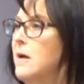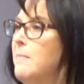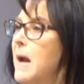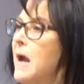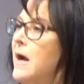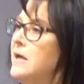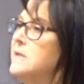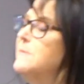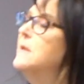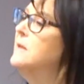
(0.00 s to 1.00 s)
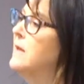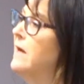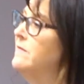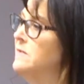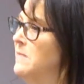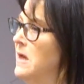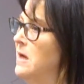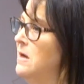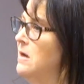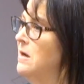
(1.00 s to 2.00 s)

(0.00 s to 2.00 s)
My husband loves me,